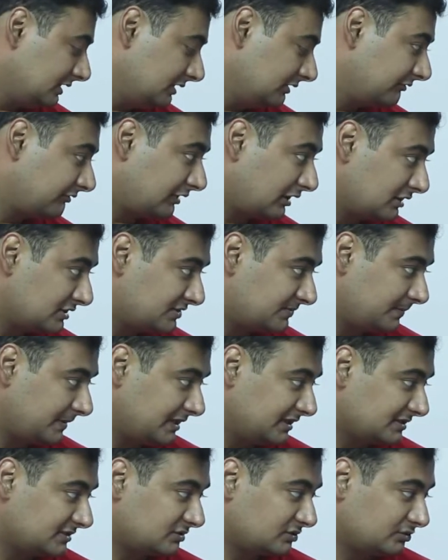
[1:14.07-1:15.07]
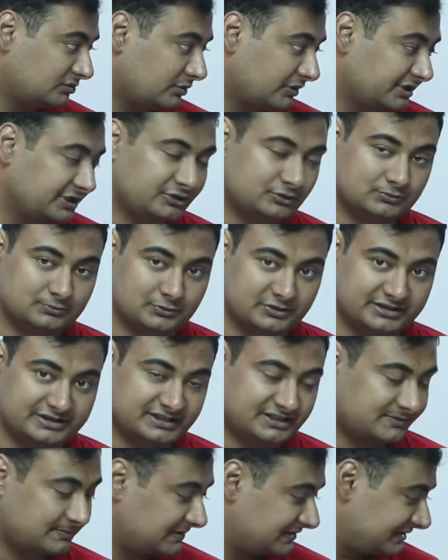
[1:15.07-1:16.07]
France pays
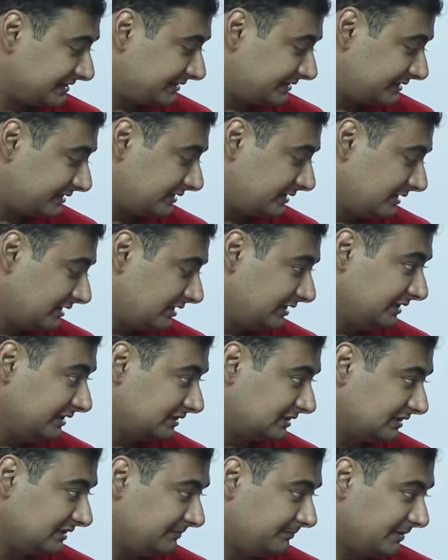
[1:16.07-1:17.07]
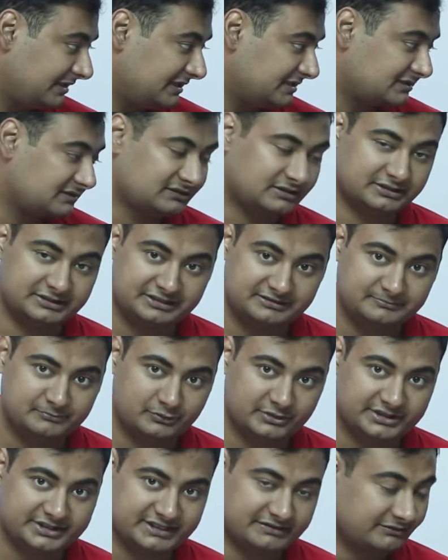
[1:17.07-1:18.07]
22.6%. Italy pays
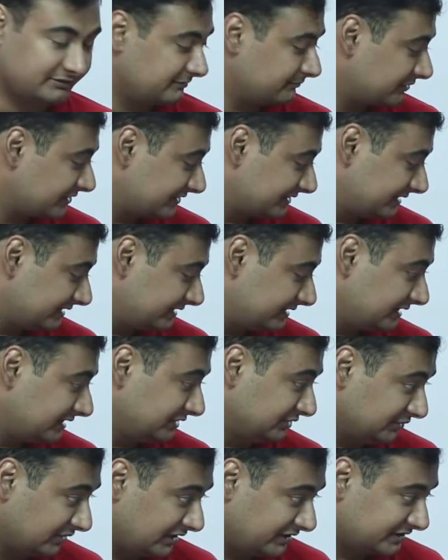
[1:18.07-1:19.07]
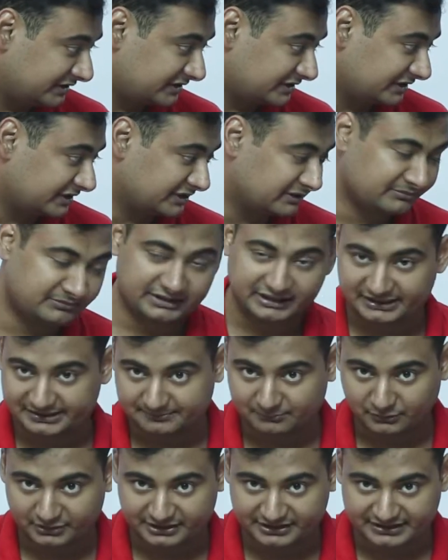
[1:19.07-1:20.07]
13.7%. United Kingdom
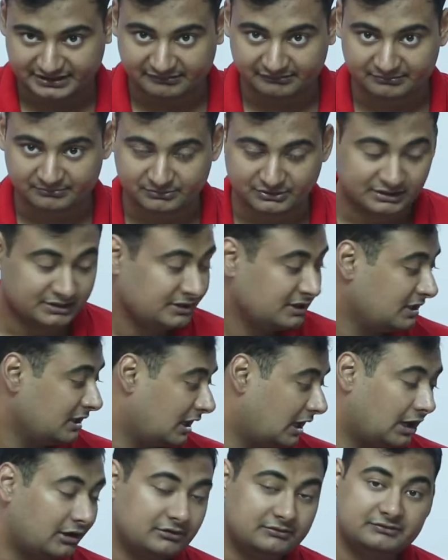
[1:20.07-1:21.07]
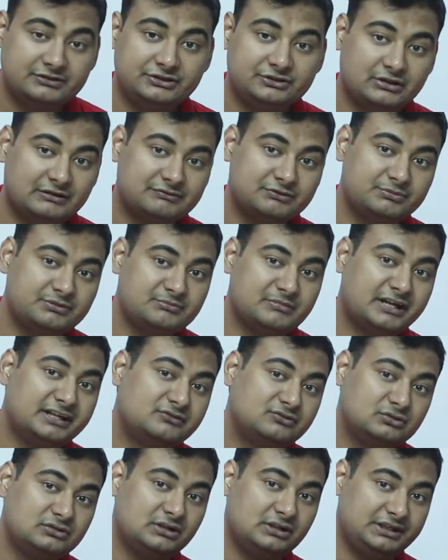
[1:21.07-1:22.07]
8.7%. However, you have to be
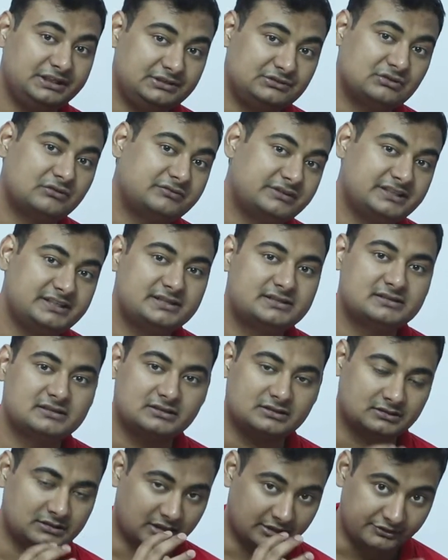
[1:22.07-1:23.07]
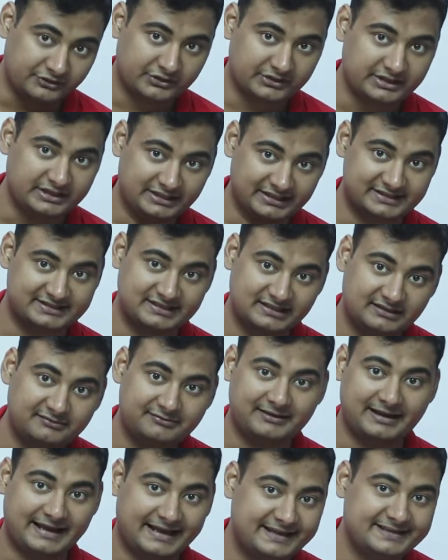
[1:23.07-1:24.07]
mindful, each of these country
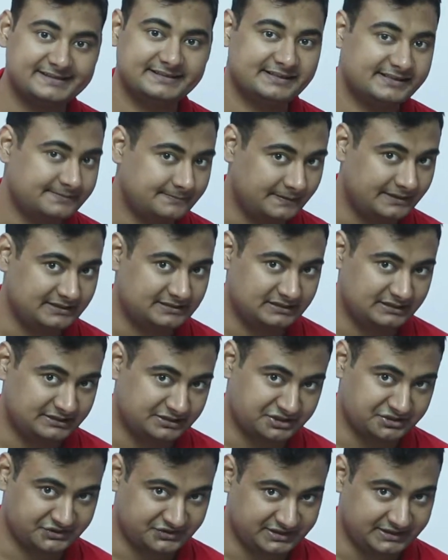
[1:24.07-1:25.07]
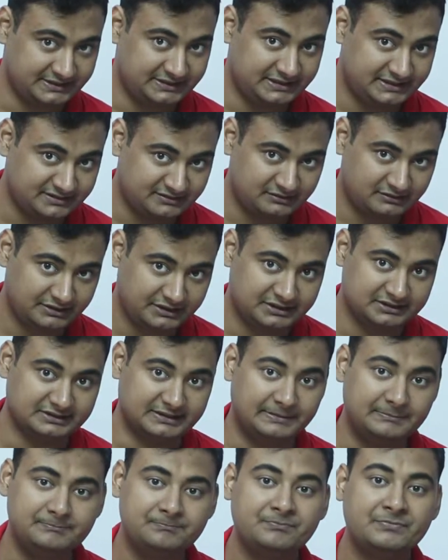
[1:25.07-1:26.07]
itself has a space agency in
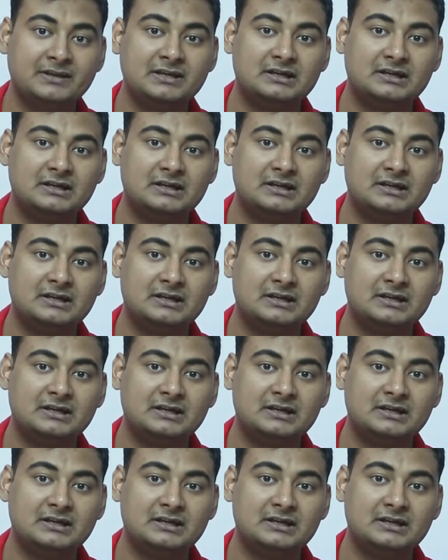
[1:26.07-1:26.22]
them.